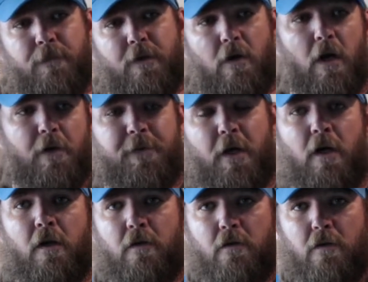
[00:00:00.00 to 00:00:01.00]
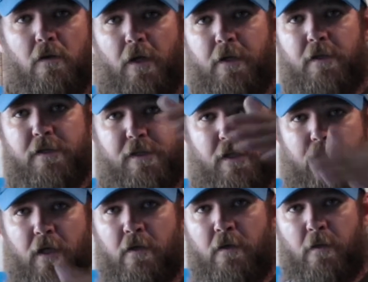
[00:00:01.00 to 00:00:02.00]
you're out there, you're letting it sink
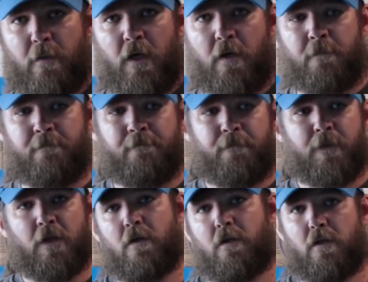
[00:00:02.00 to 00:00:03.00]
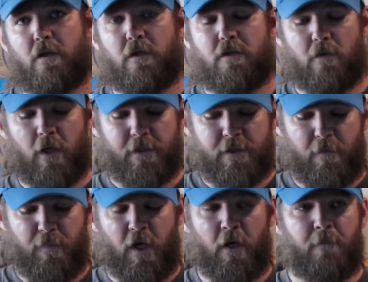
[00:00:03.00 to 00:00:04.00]
down to the bottom, got your rod
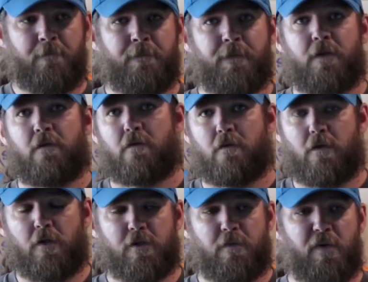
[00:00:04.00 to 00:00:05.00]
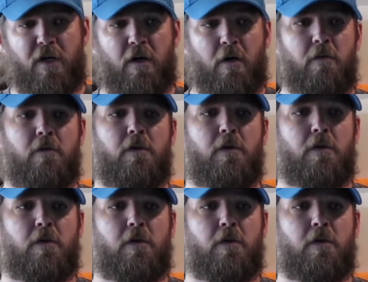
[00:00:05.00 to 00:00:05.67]
tip out, close your bell,